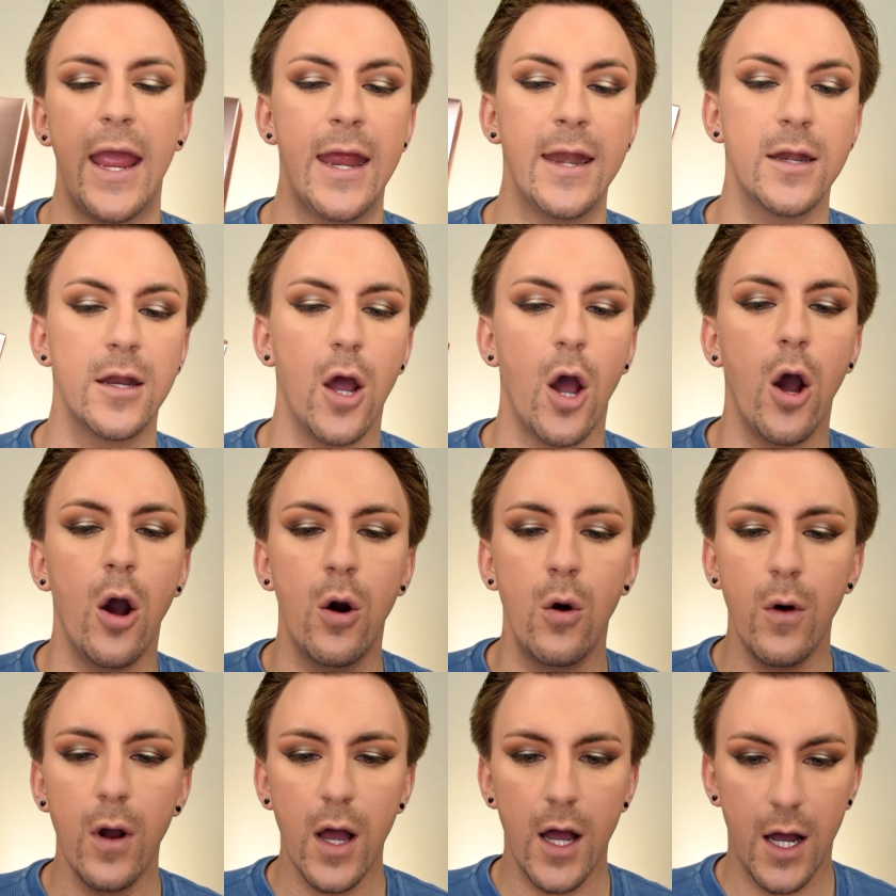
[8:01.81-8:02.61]
and
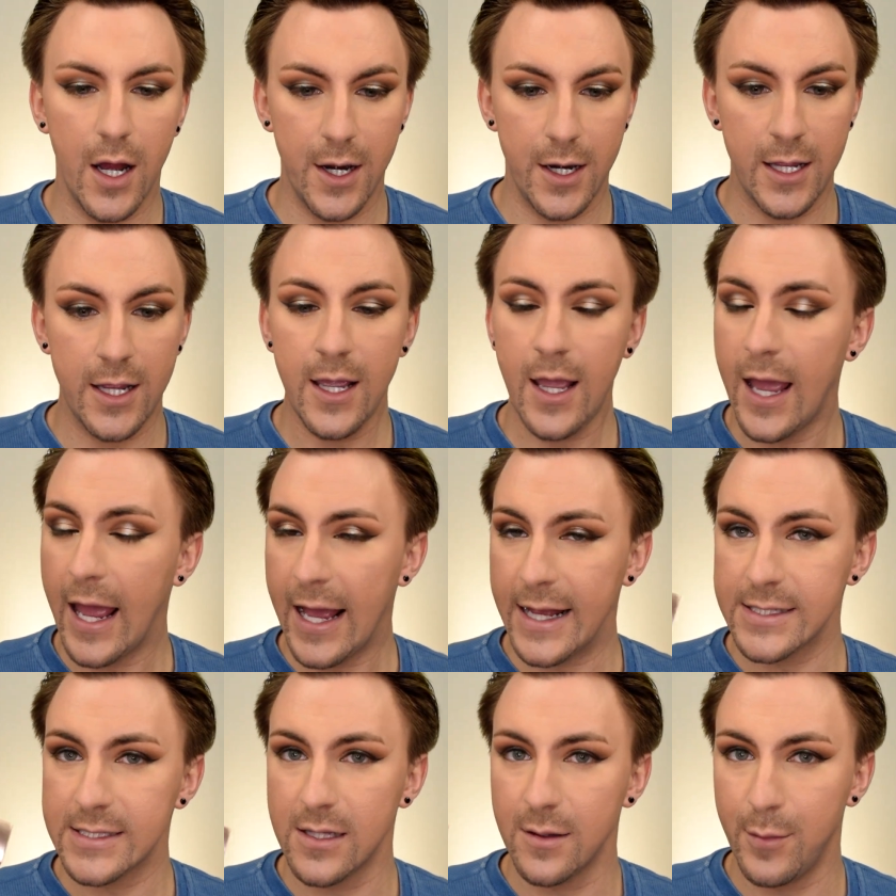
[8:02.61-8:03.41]
Oh Honey
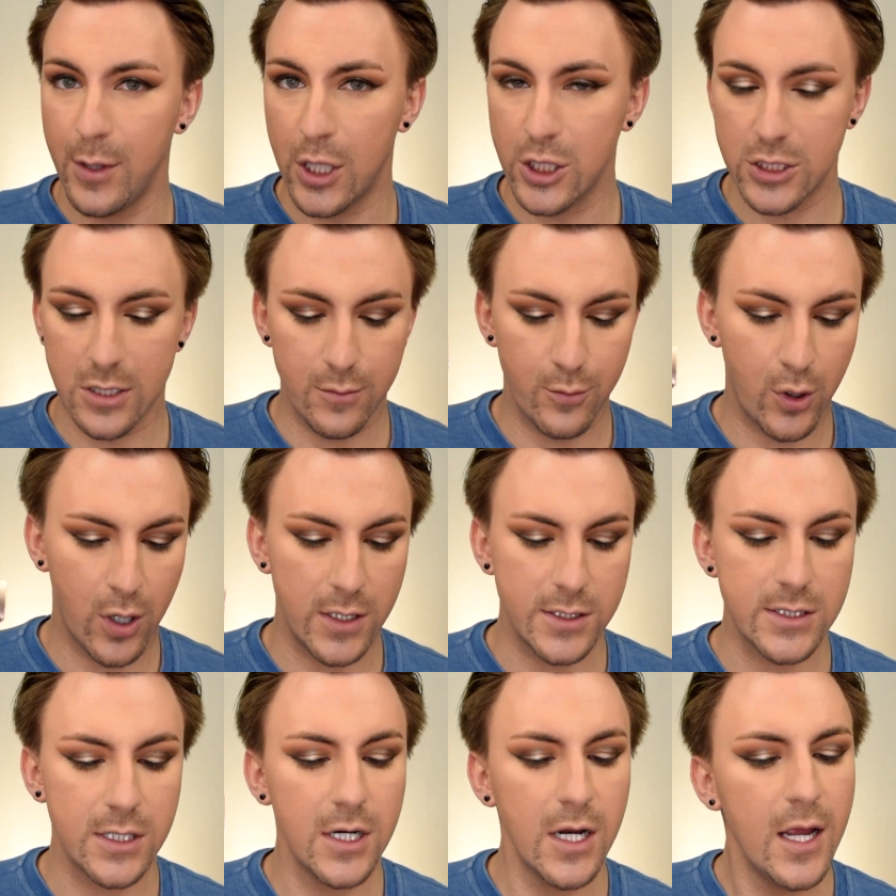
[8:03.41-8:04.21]
as the blush and
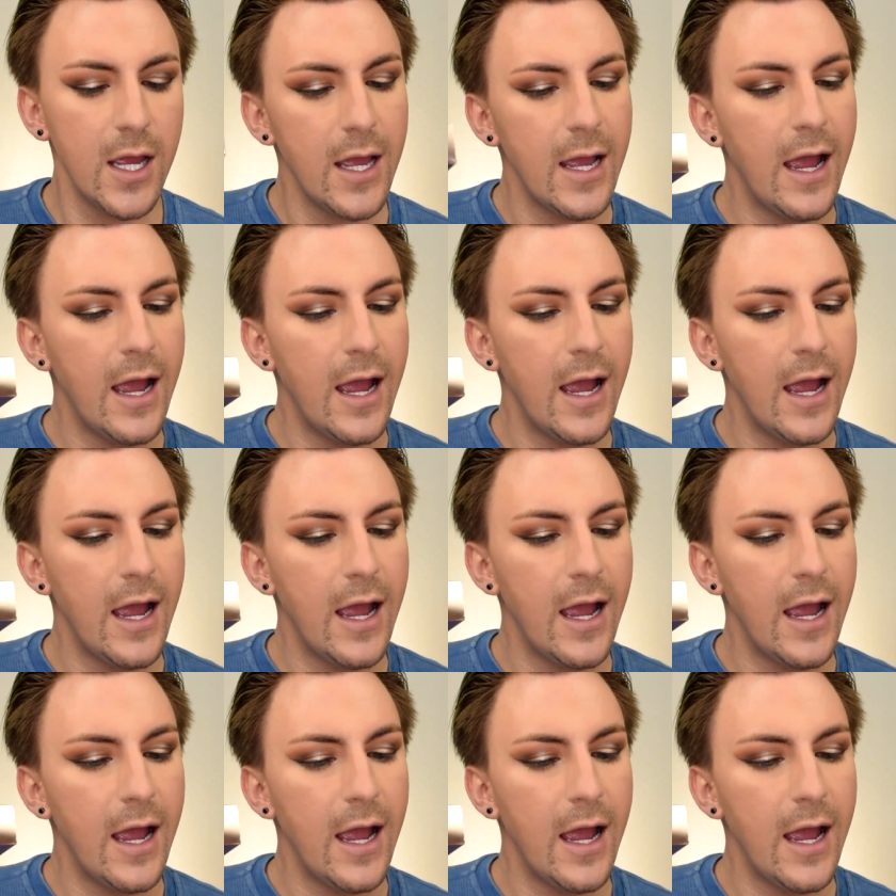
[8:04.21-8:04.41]
bronzer.